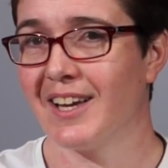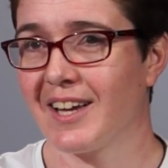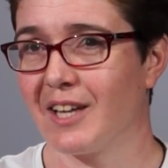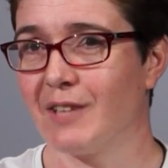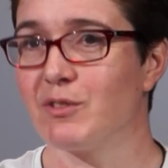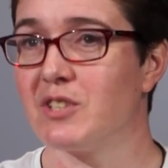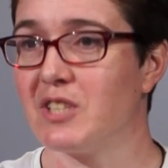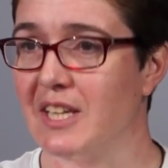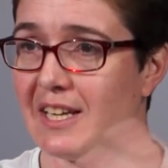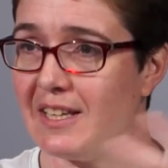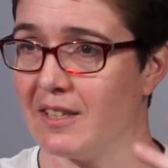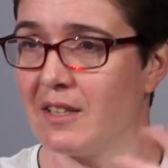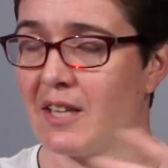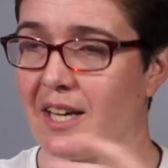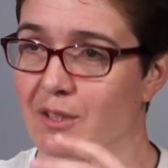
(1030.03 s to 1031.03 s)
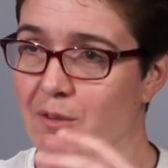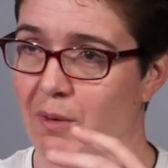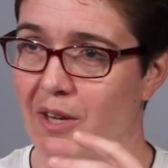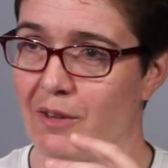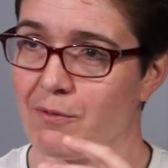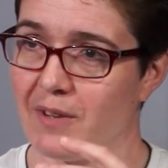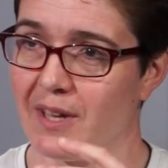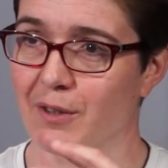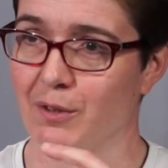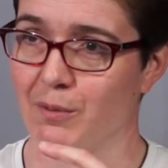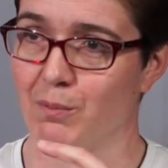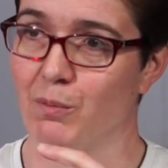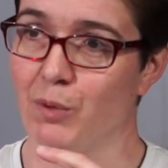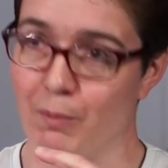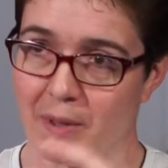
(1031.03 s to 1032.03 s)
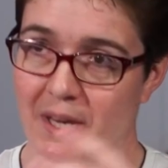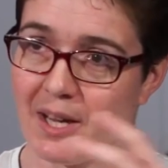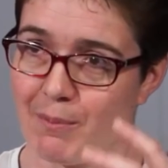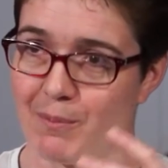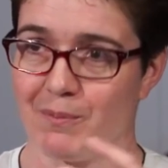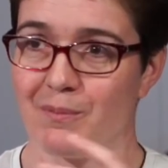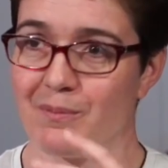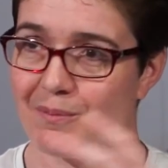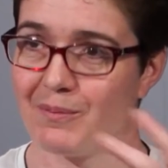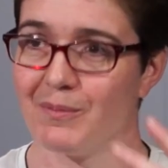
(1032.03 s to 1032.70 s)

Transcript: kind of see that that's where the field would become